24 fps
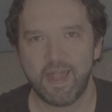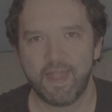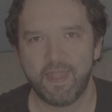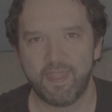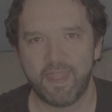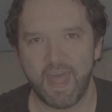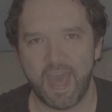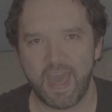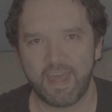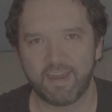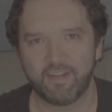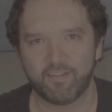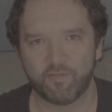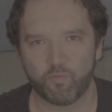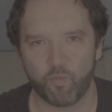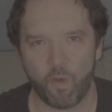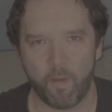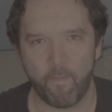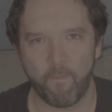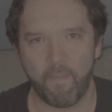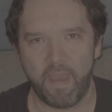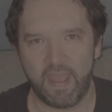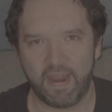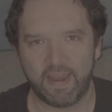That is
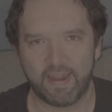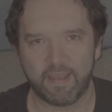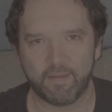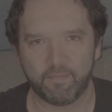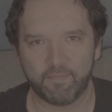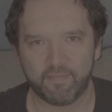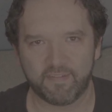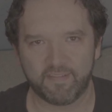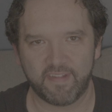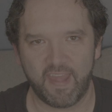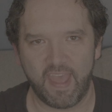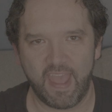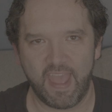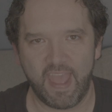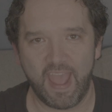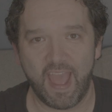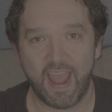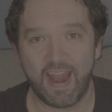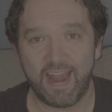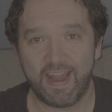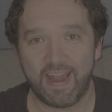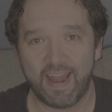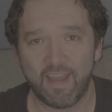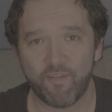what made him say,
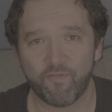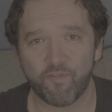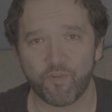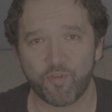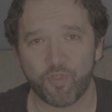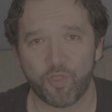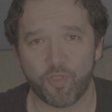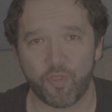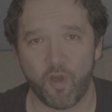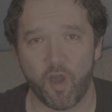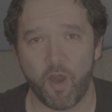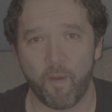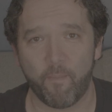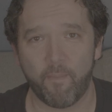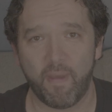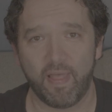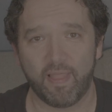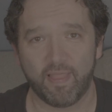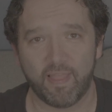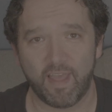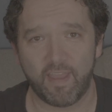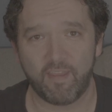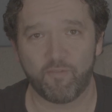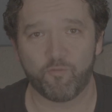I never thought my
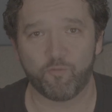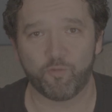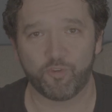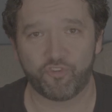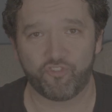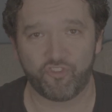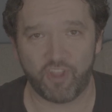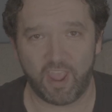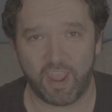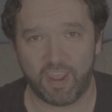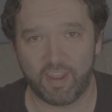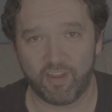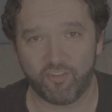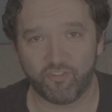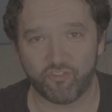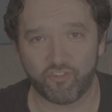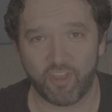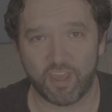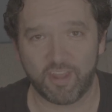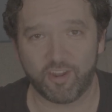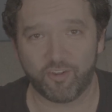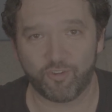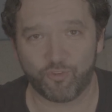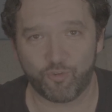life would change
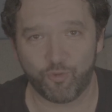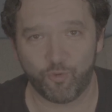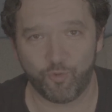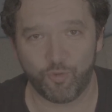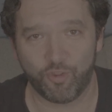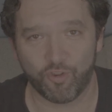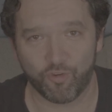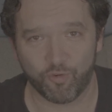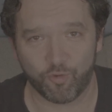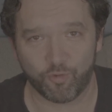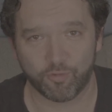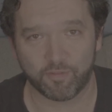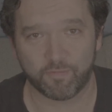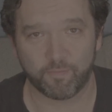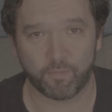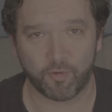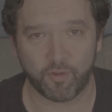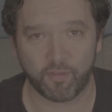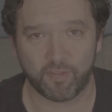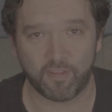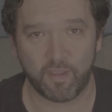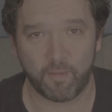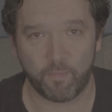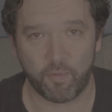at a 2-year-old's
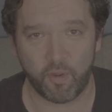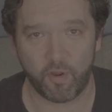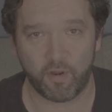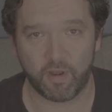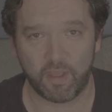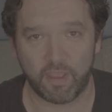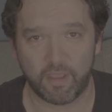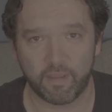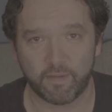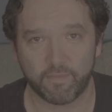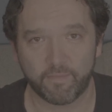birthday party.